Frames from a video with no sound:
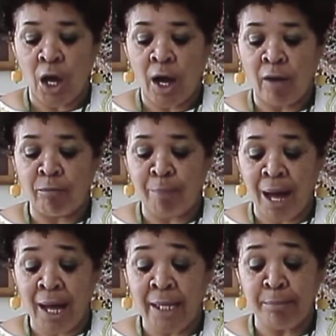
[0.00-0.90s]
of
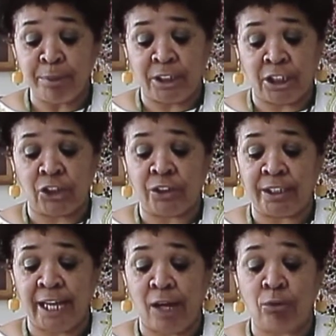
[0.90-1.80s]
my particular
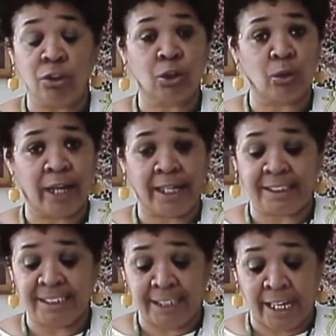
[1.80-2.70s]
account sold out
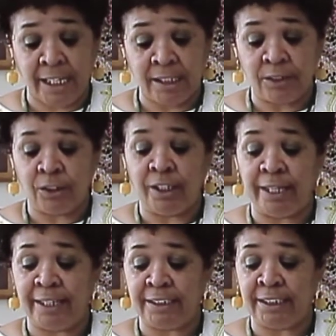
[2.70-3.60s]
of state in
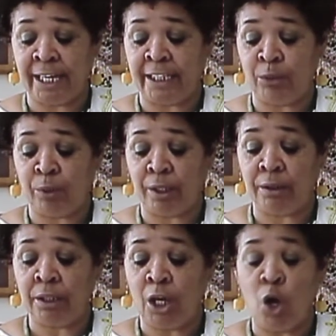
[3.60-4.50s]

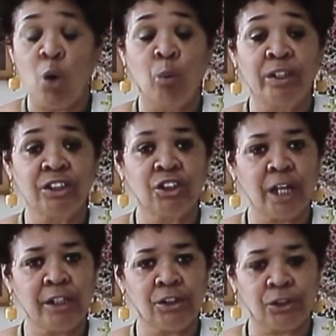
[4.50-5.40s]
1991 was a
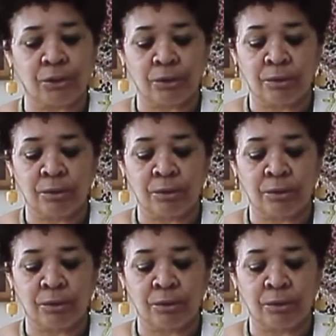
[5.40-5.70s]
gesture